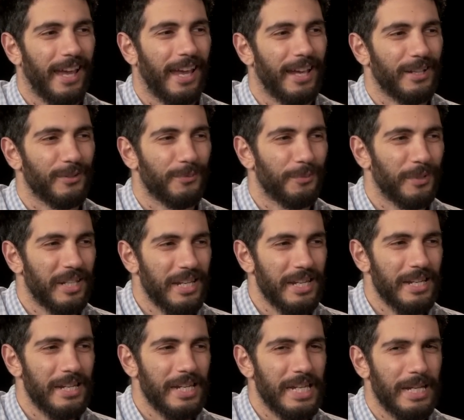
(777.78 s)
And mm.
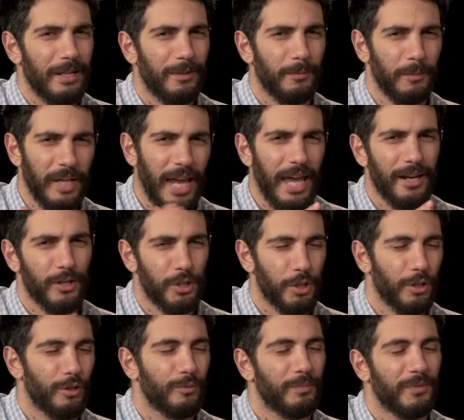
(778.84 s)
we we had a
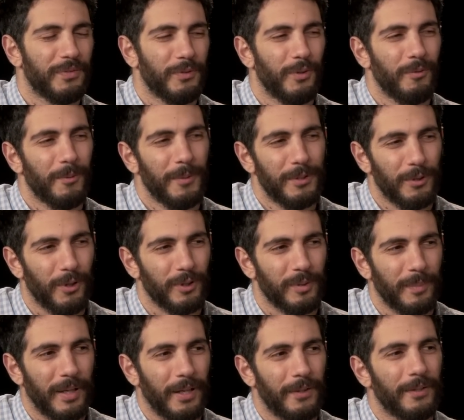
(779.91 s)
show before where we talked
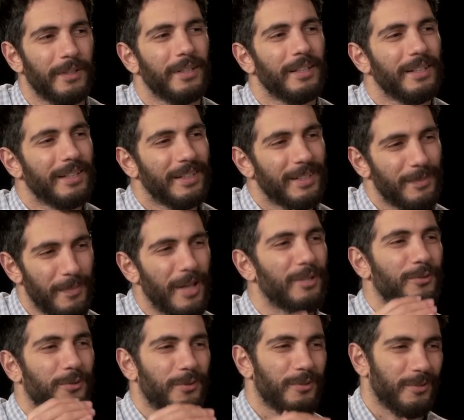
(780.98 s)
about Mets moves, sure.
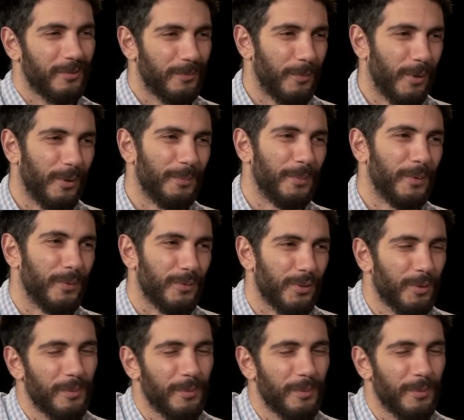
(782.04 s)
Mets were moves.